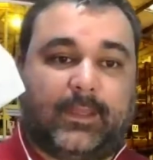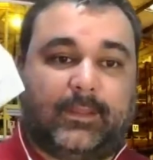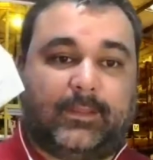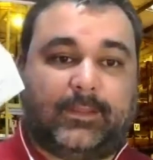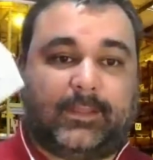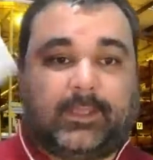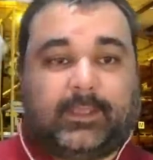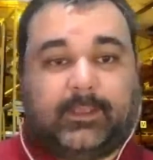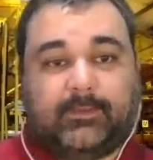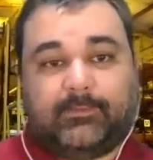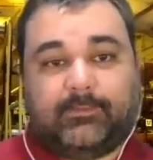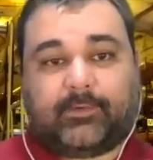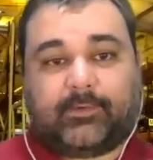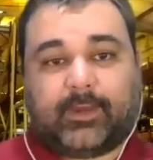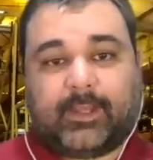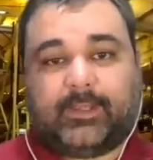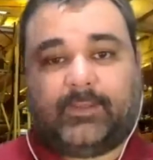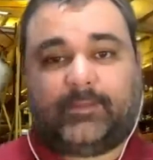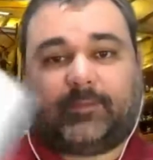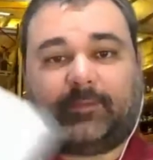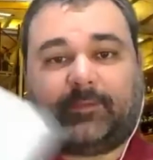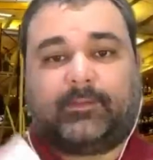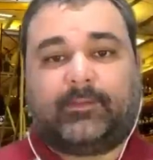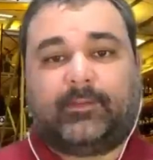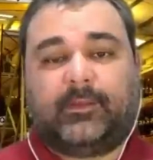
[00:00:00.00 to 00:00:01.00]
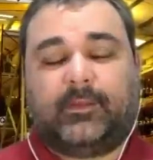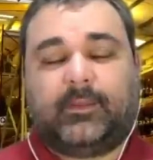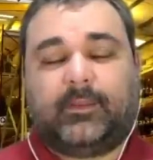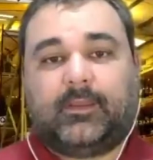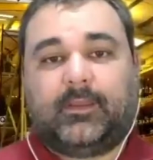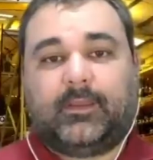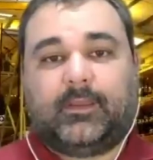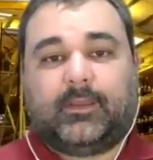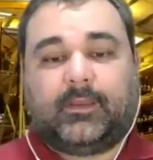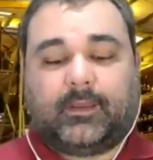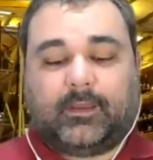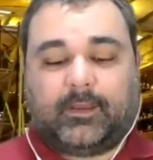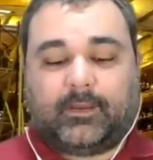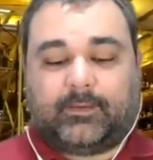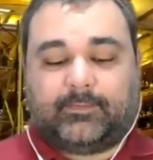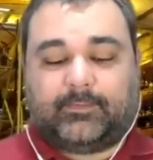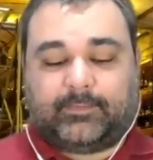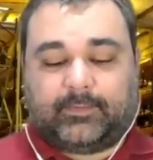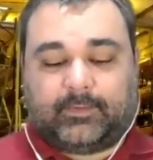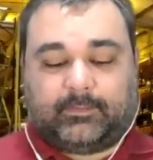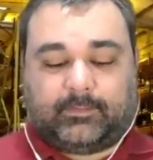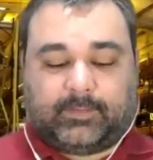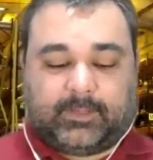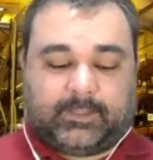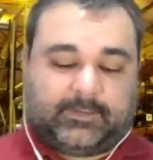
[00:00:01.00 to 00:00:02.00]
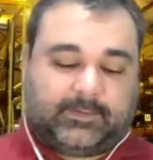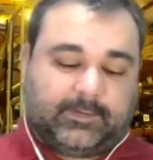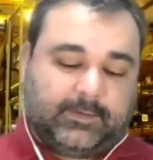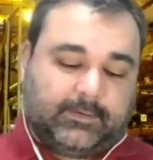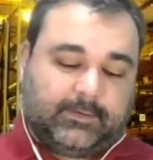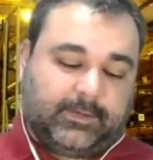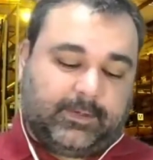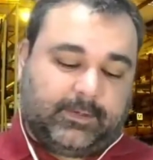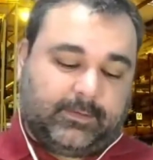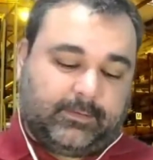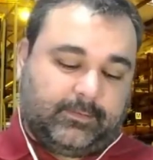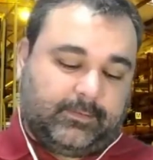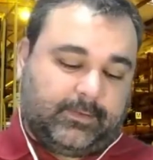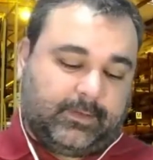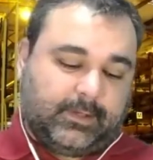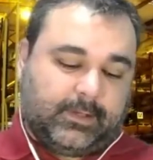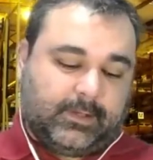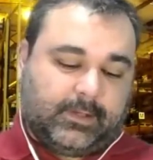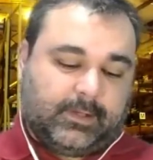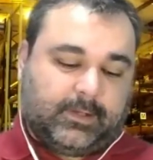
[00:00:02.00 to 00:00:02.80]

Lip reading: invoice of the material.